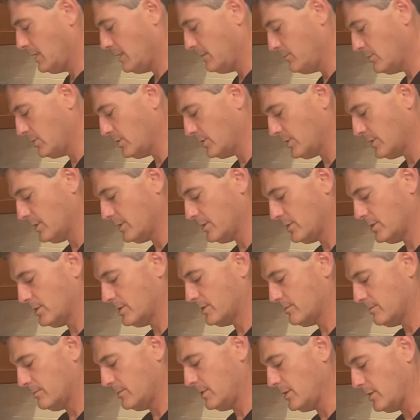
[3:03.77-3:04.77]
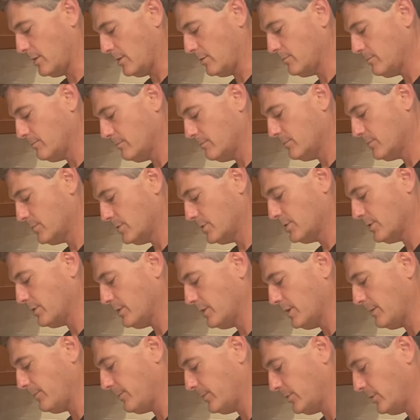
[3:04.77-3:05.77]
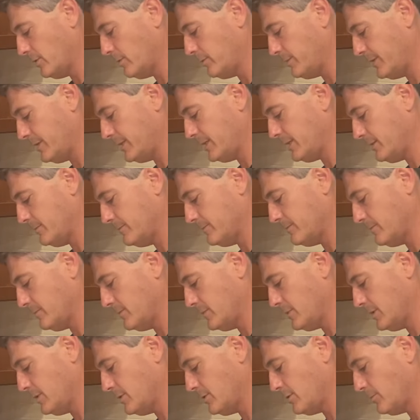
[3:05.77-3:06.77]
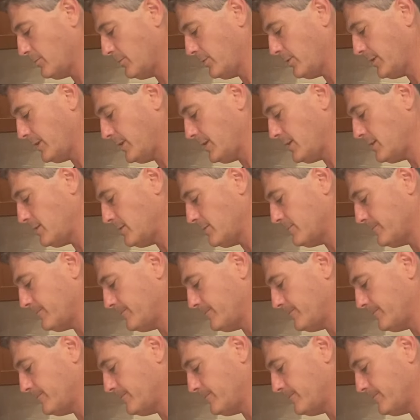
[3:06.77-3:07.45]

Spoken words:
Just going to, stir it up a little bit on your plate.